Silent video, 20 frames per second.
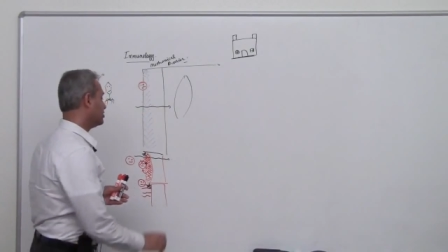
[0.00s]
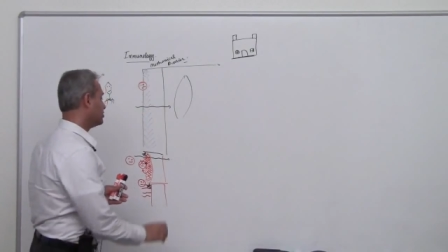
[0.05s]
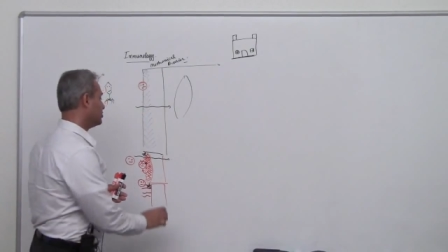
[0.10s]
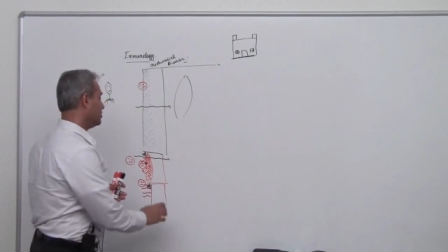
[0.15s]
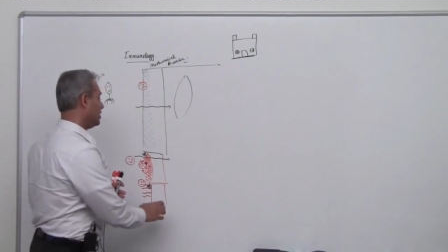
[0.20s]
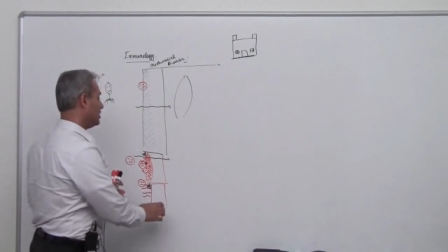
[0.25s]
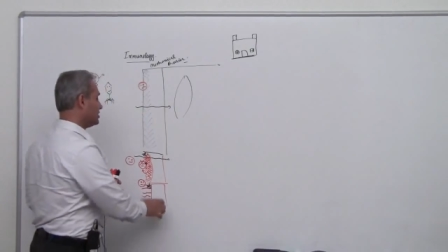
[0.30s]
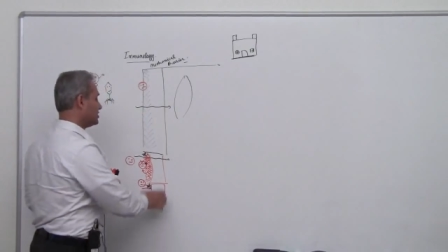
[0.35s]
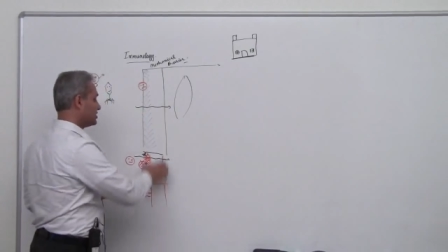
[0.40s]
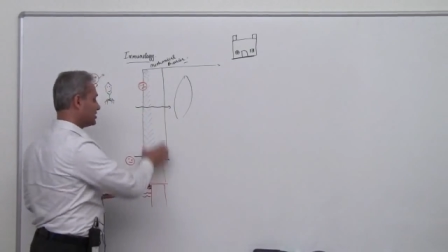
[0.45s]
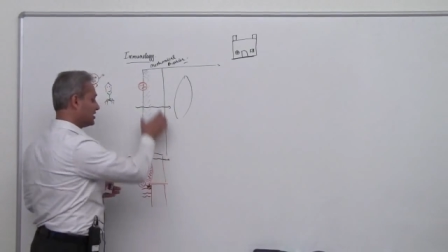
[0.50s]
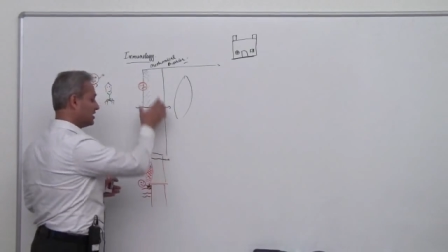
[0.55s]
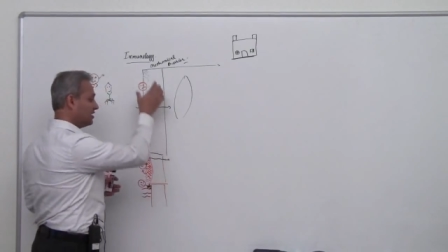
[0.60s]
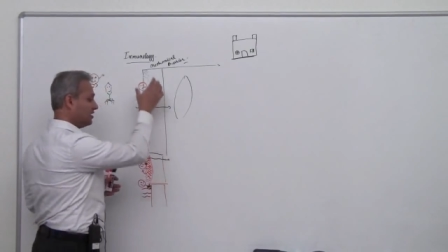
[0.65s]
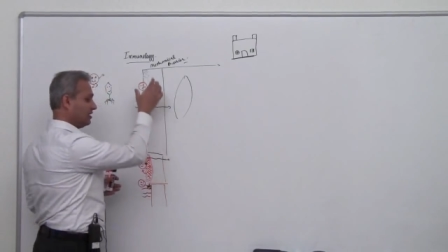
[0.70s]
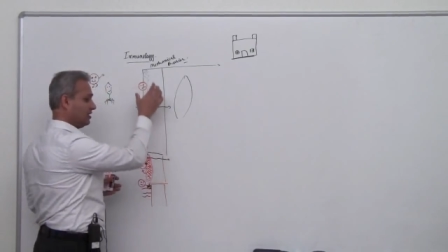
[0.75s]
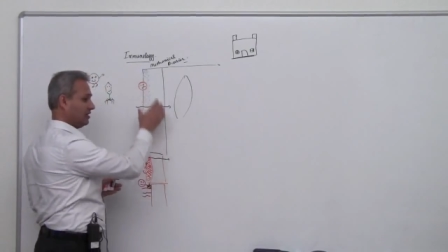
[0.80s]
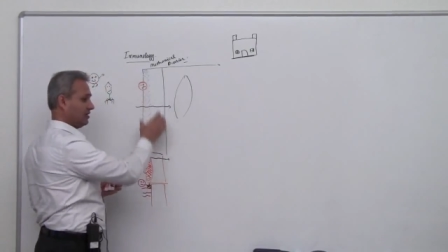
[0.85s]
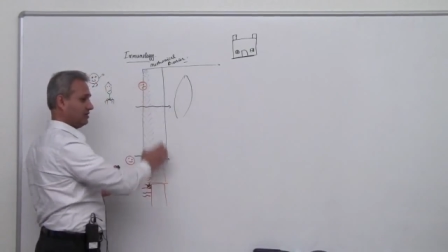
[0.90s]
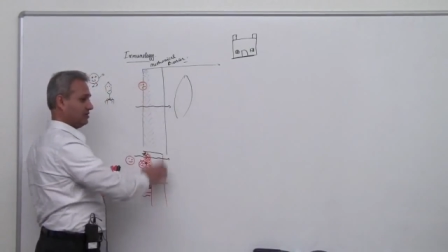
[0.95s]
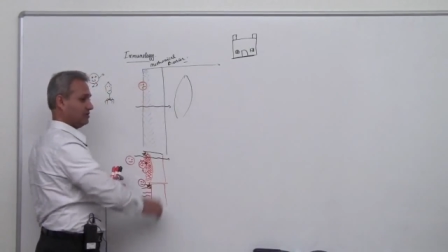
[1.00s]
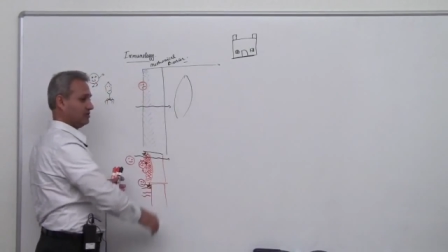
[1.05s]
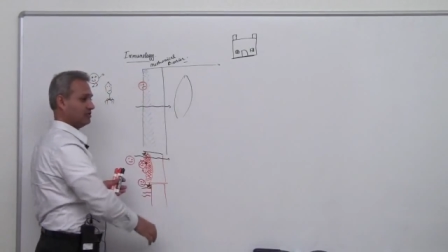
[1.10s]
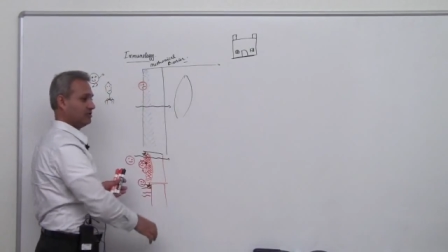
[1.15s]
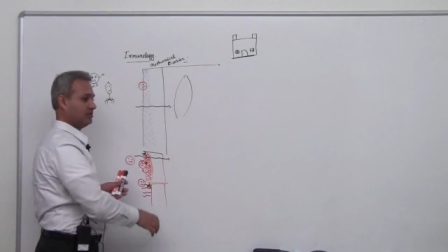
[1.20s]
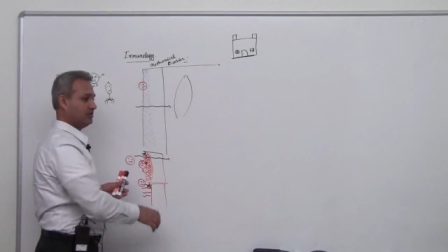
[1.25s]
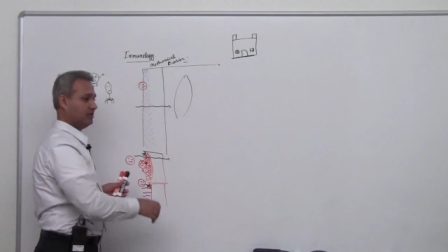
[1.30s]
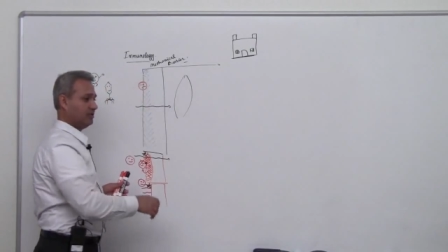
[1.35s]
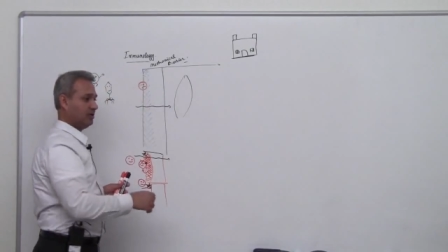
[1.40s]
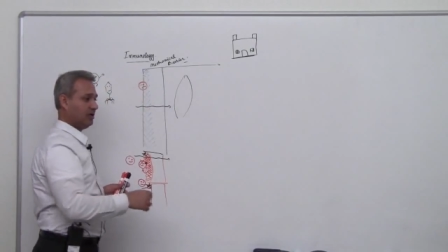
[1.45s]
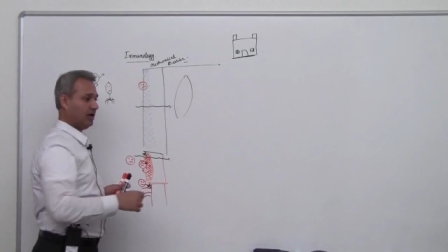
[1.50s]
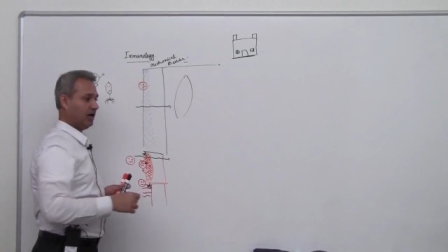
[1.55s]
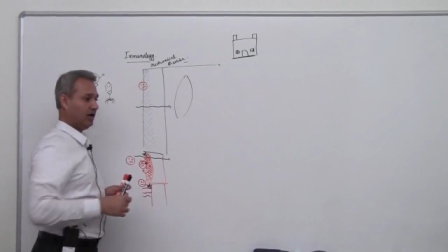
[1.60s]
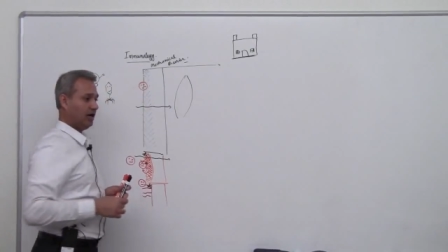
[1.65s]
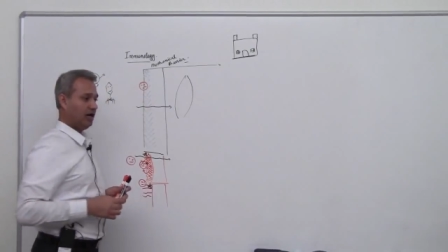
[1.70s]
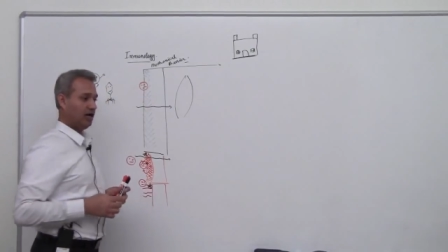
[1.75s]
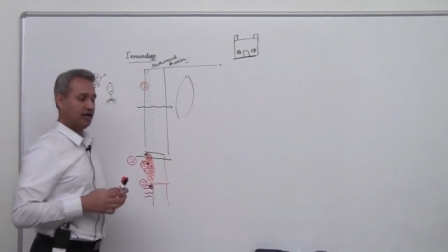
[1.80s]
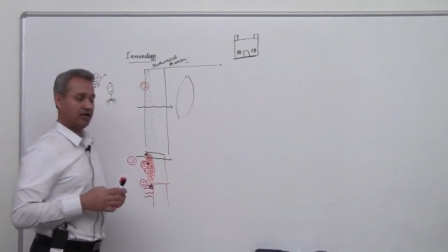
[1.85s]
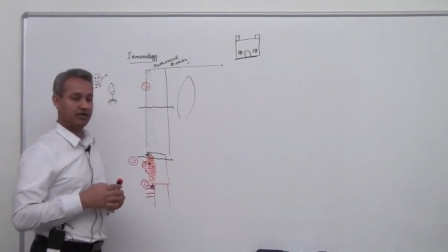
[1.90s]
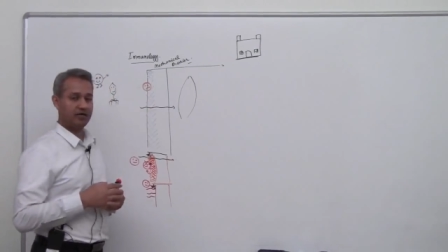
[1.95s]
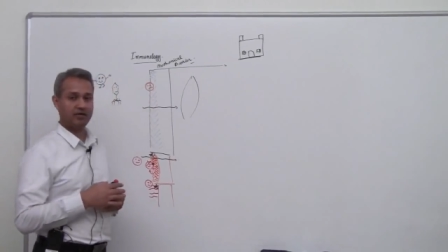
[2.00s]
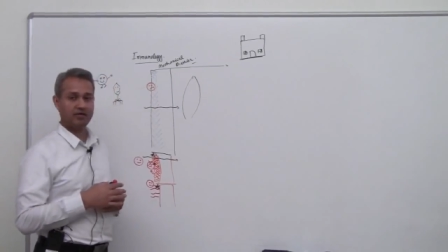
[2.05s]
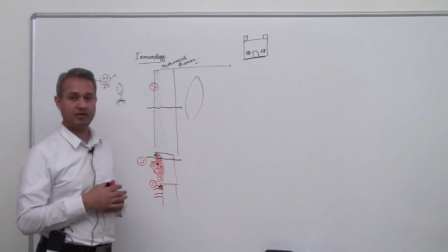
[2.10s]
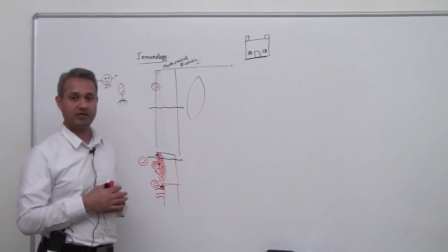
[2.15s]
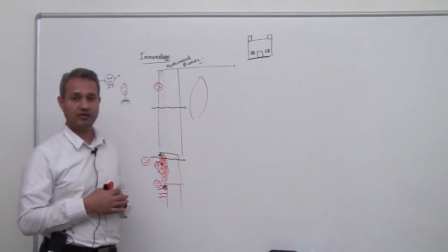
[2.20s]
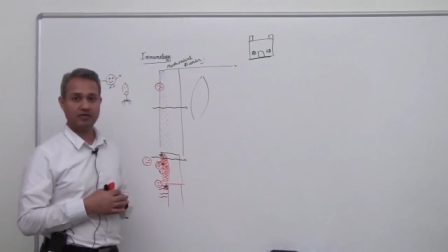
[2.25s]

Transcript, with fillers: So our skin layers are